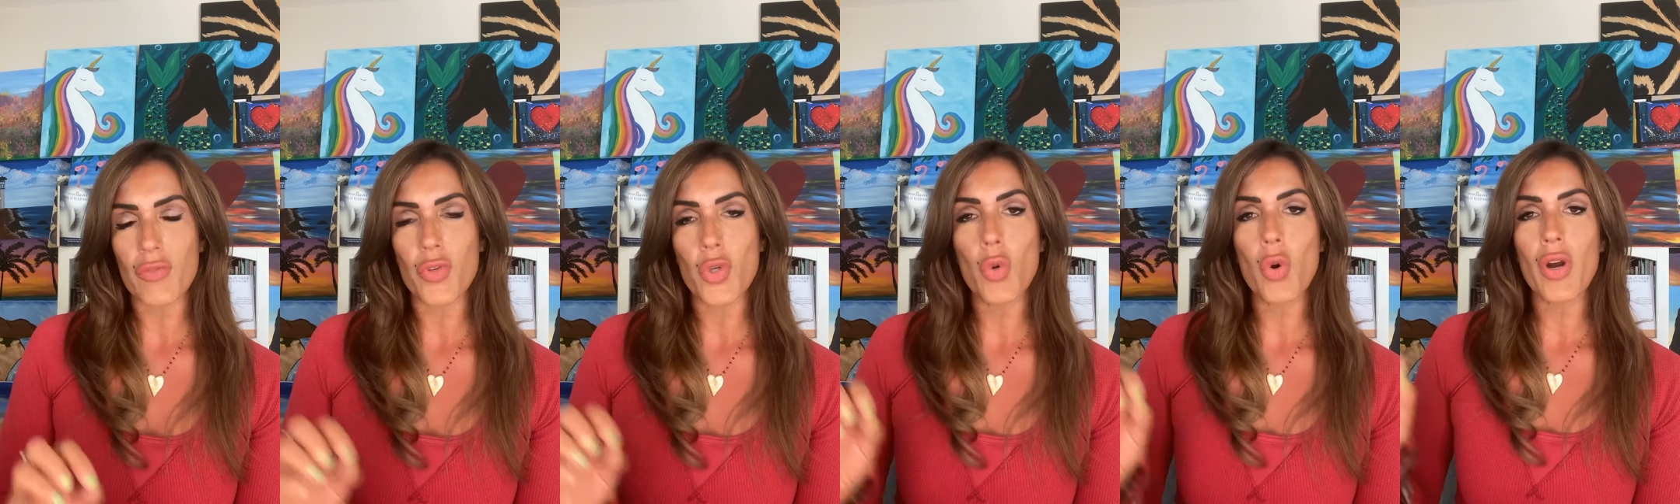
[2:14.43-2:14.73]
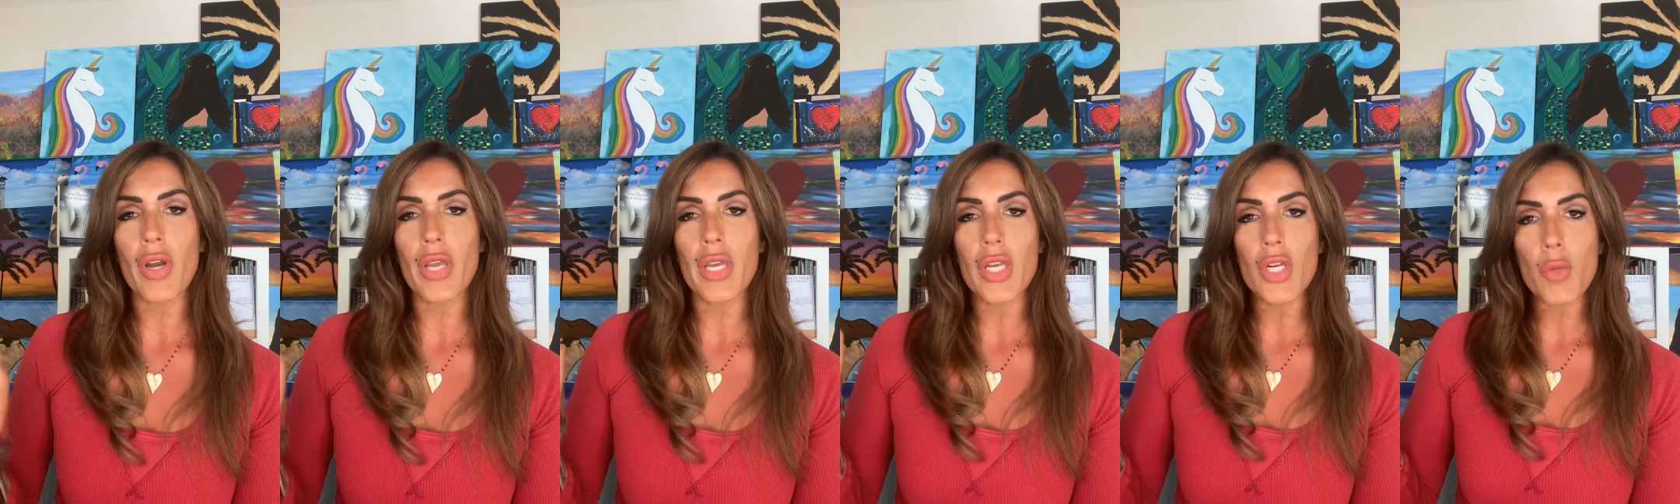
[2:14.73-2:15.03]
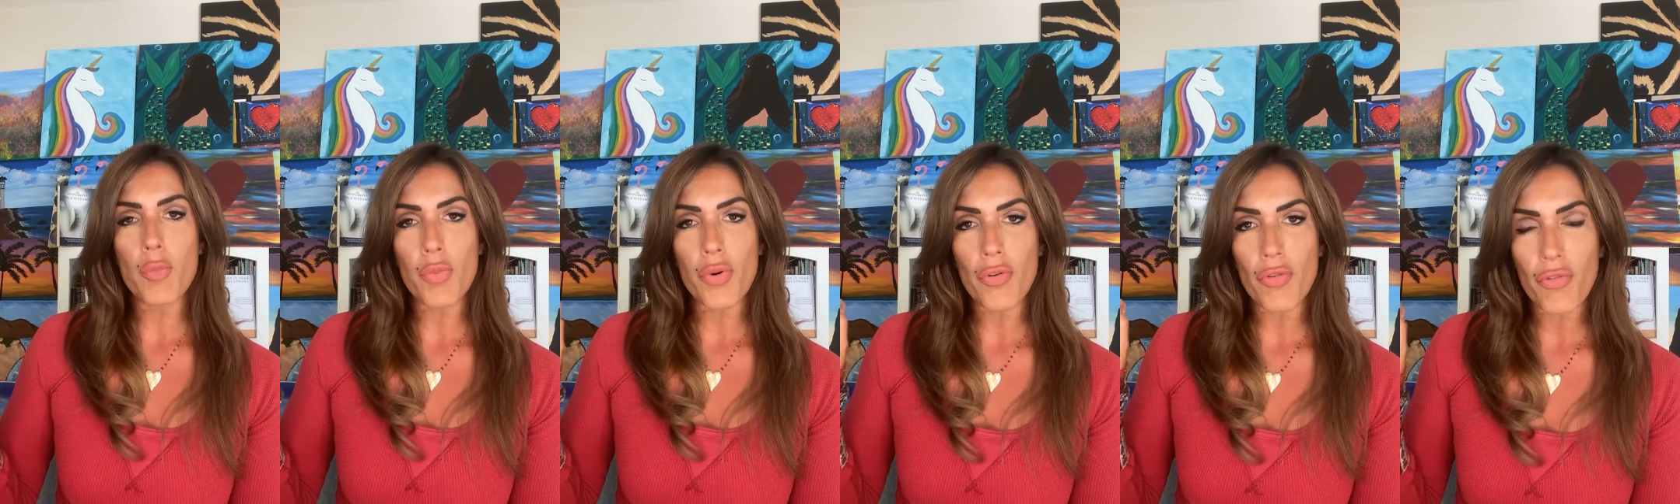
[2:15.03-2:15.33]
if you are in
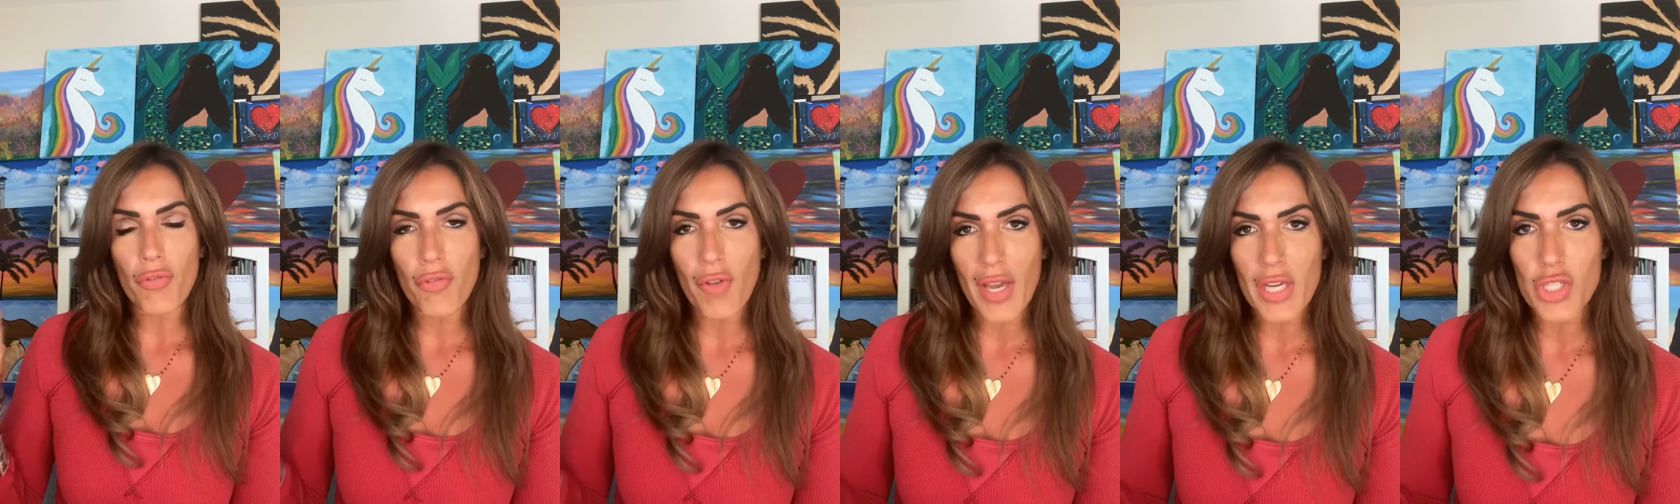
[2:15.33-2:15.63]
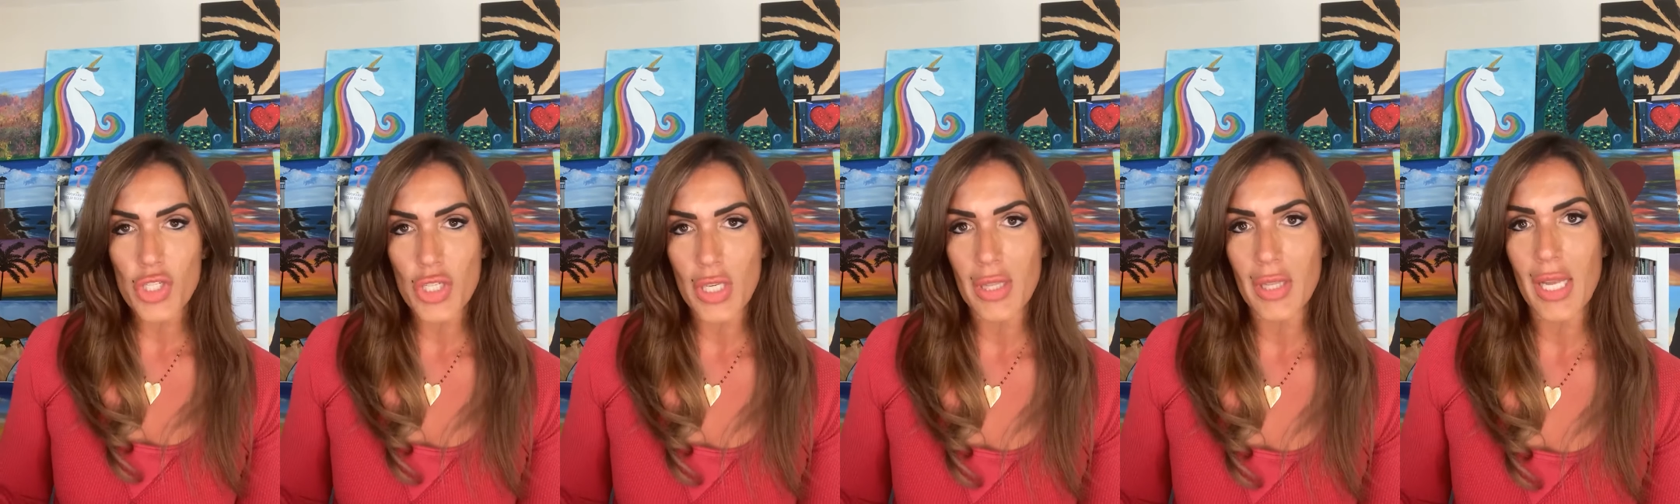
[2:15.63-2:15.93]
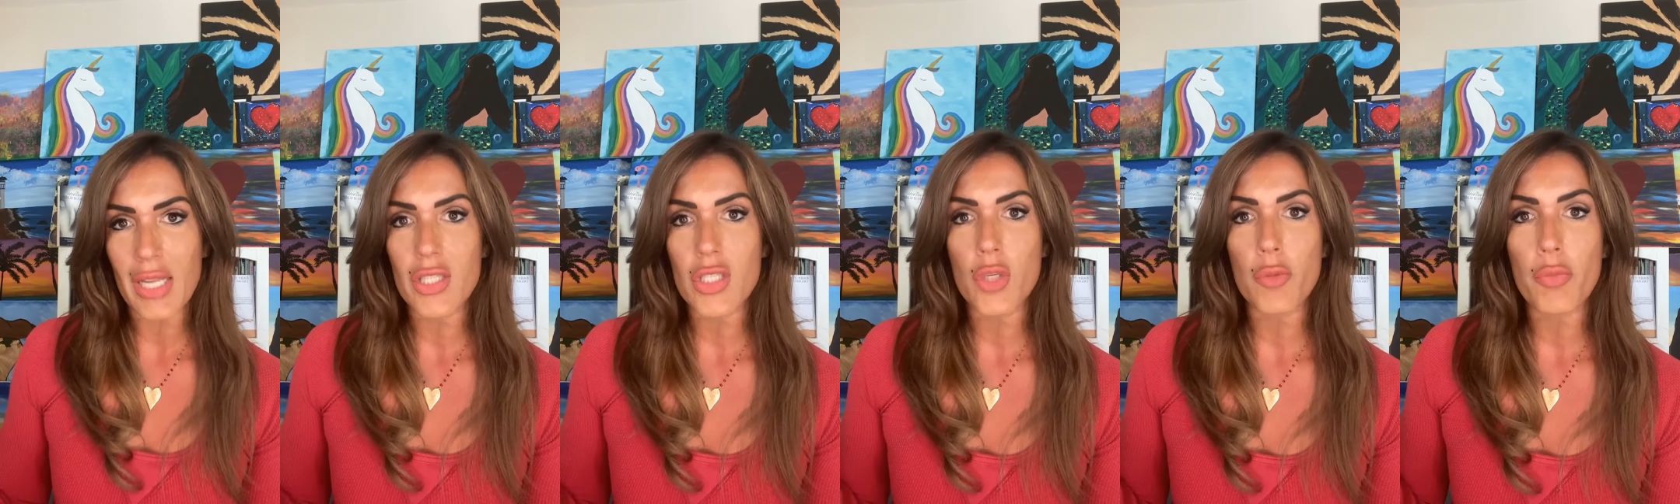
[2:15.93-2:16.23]
a profession
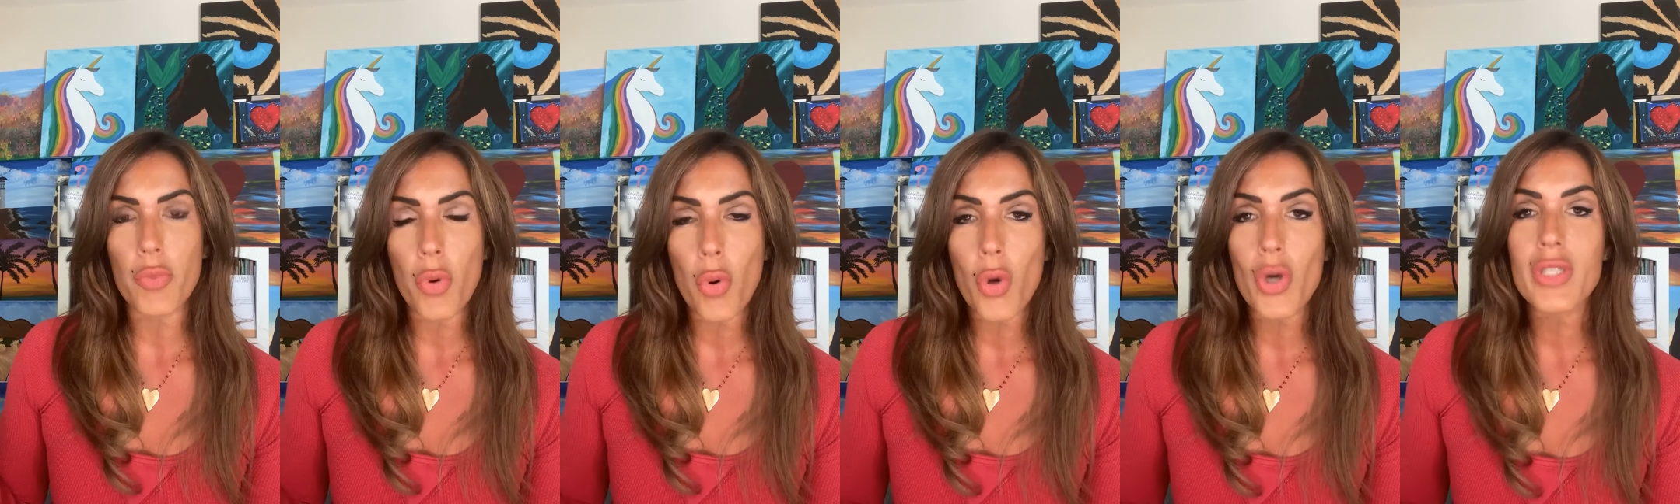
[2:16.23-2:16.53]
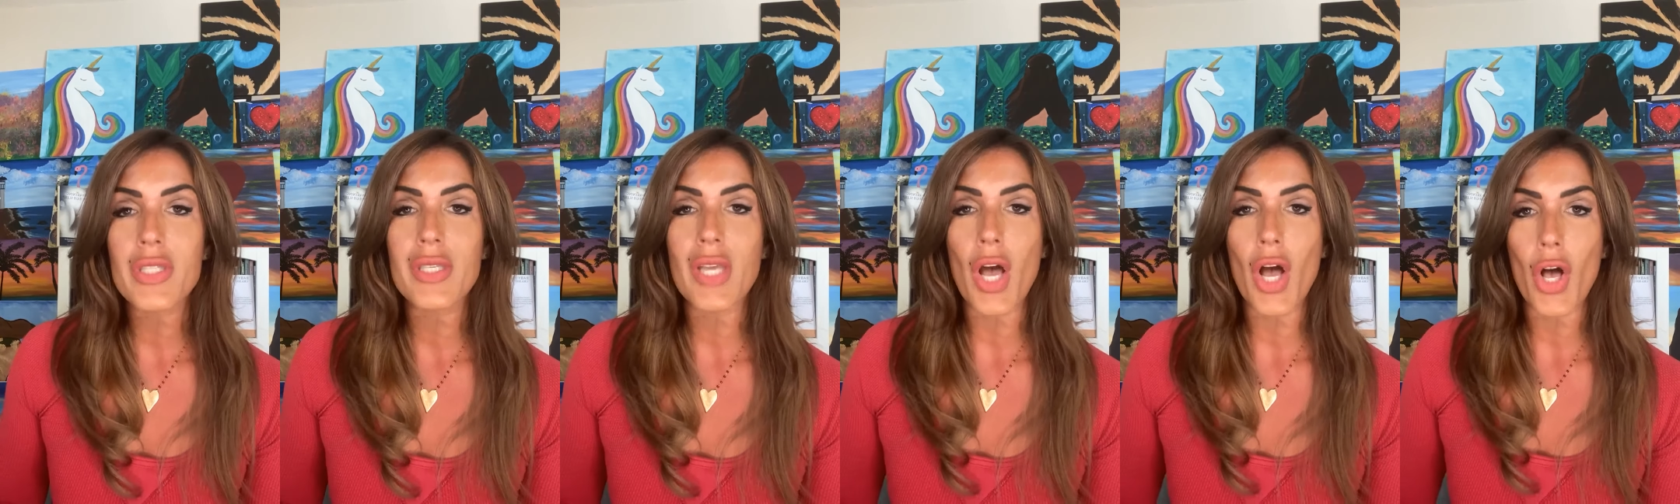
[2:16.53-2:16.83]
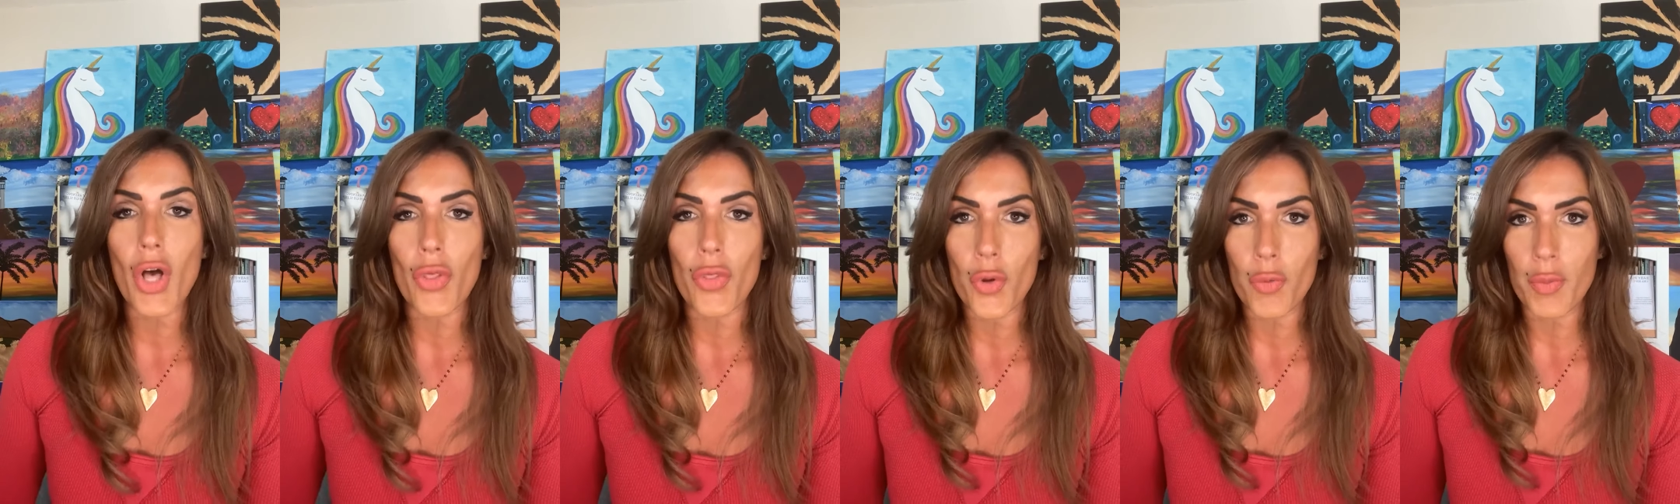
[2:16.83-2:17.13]
that supports
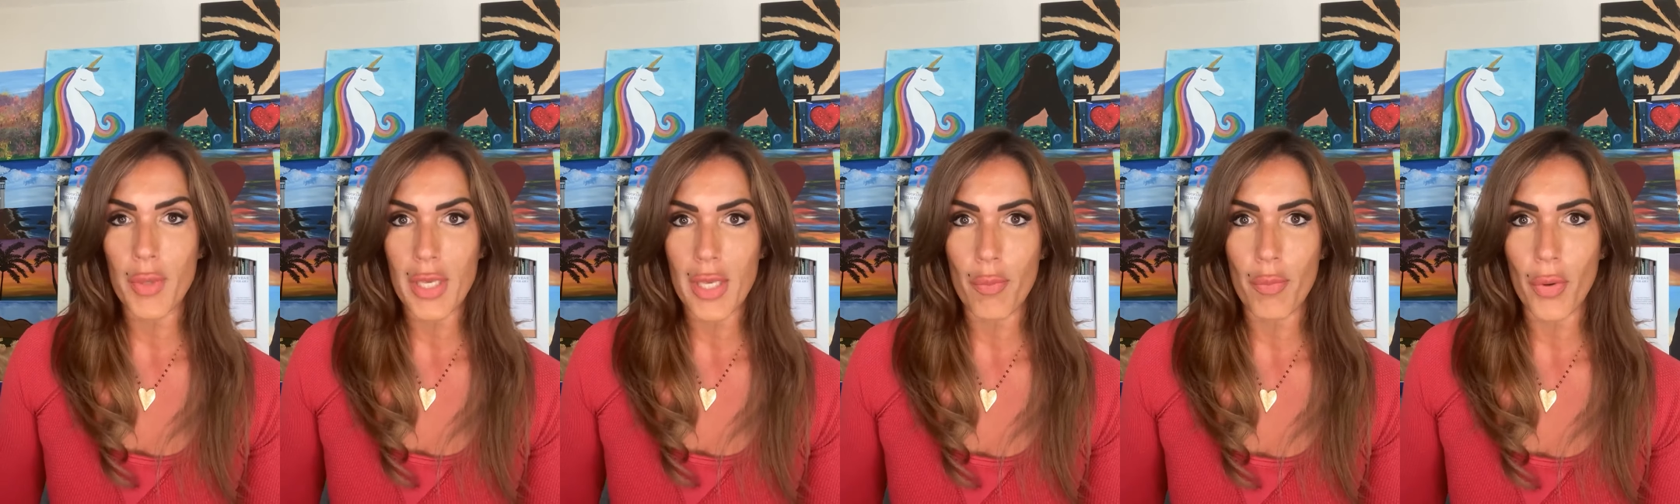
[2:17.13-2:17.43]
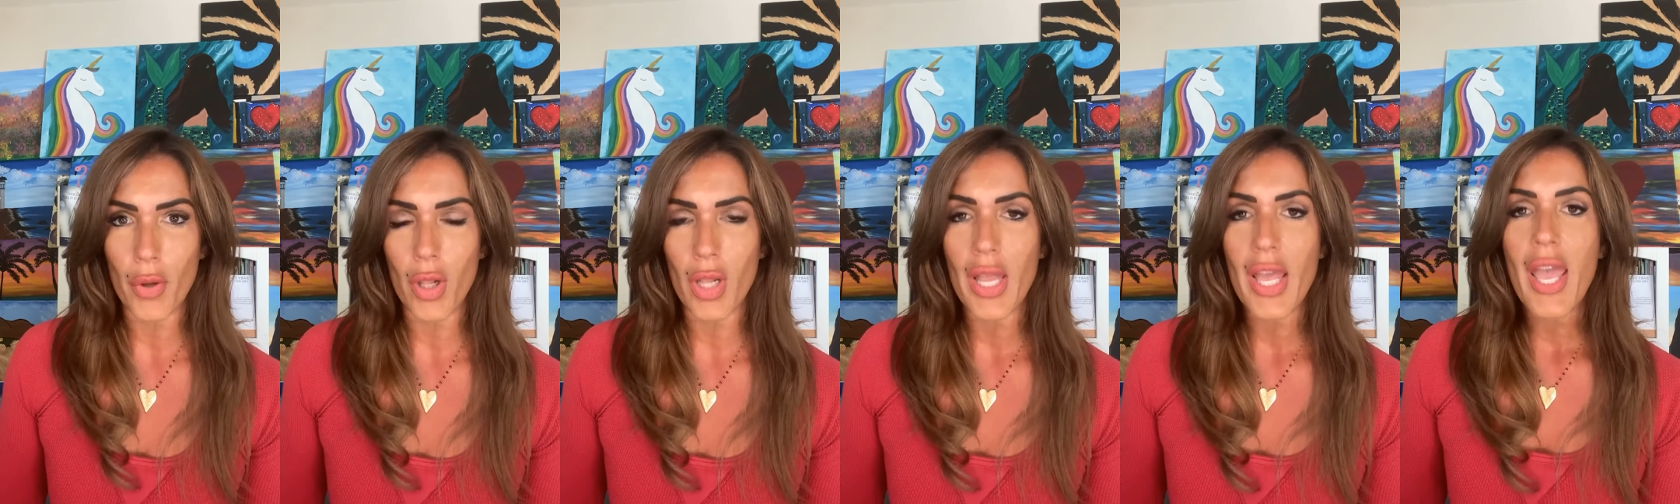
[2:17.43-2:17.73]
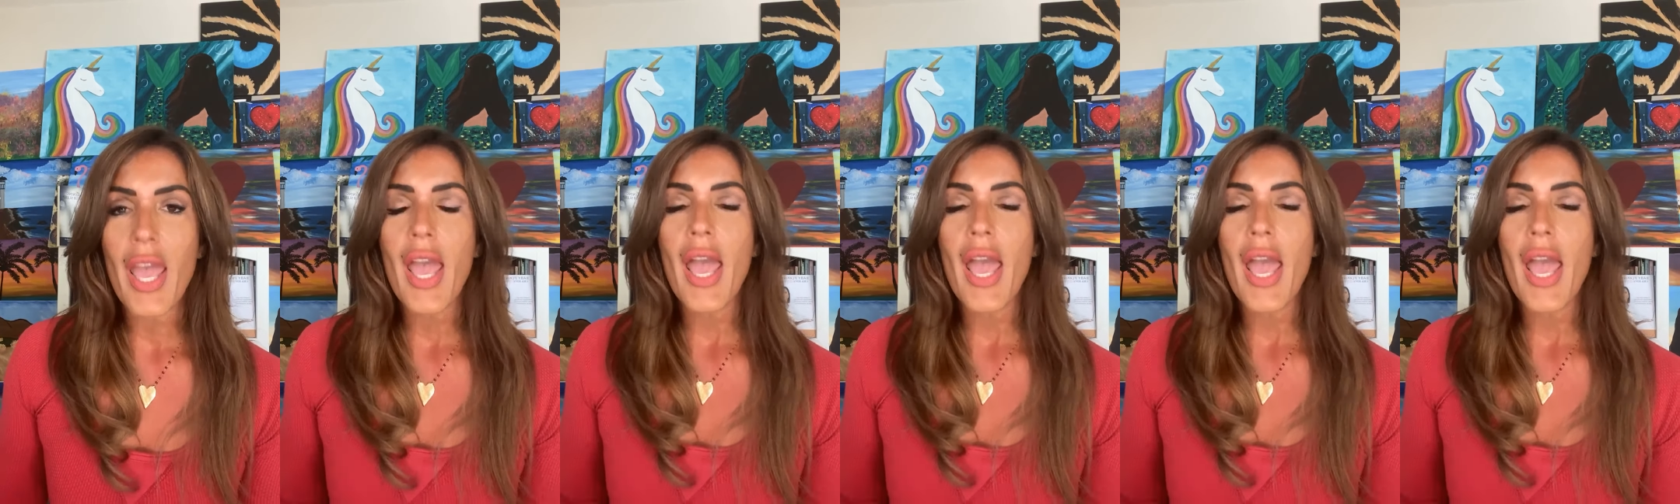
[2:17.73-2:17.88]
other people